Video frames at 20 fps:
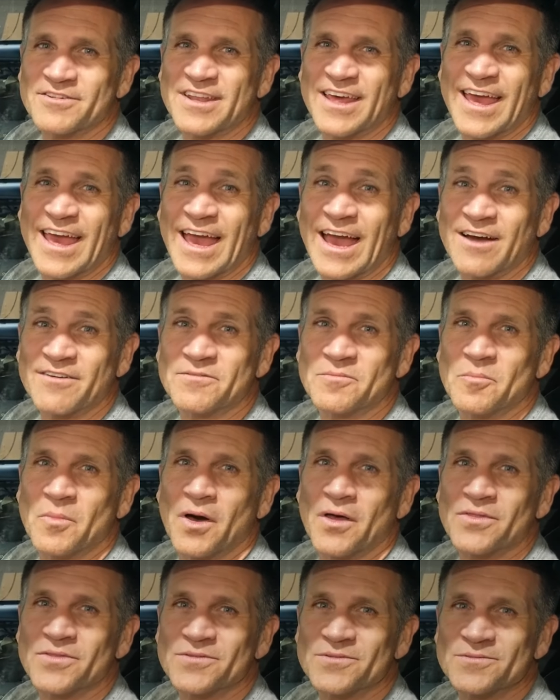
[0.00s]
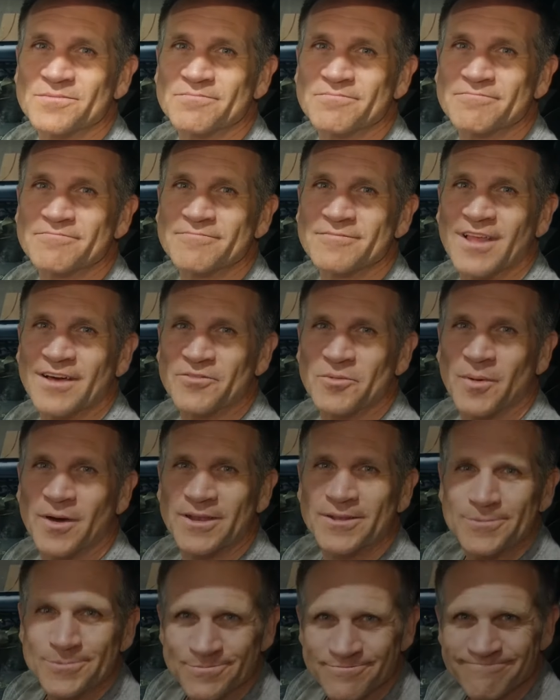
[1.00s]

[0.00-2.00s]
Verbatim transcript: and a half months. Love you, bud.